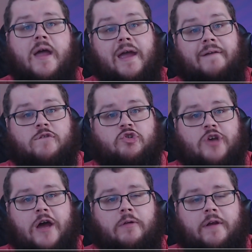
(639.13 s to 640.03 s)
And for
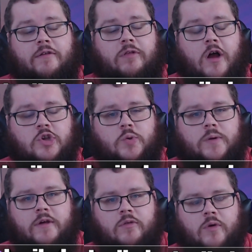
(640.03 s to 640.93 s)
Shadowlands launch
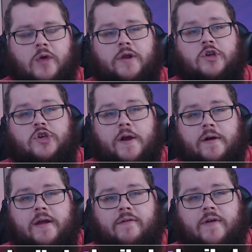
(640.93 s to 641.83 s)
release, we're doing a
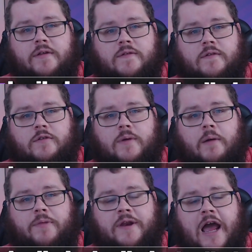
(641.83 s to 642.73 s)
charity event to
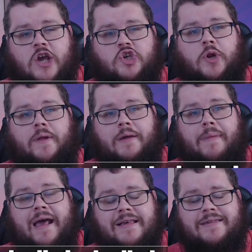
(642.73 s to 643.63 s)
help the National
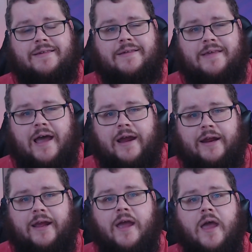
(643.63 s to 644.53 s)
MS
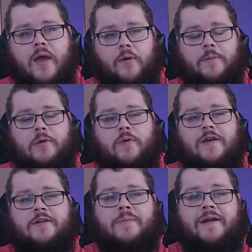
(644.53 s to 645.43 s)
Society, and we're going to be
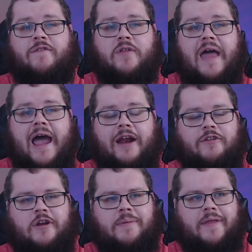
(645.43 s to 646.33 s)
raising money for that. And it's
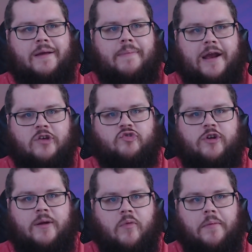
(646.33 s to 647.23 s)
going to be like a mega
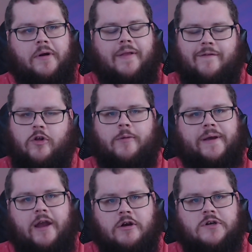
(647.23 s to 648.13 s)
stream where I'm going to level all my
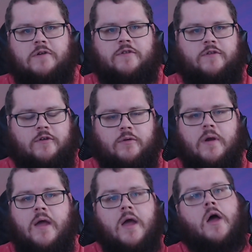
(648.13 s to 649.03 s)
characters and do
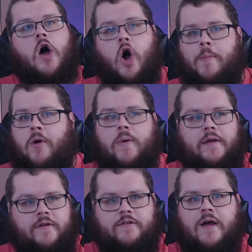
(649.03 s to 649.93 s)
all my
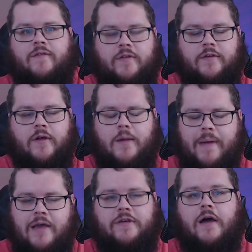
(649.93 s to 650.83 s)
weekly stuff until I
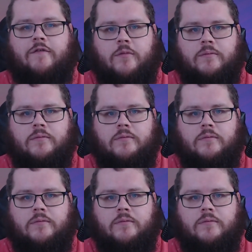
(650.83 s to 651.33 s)
pass out from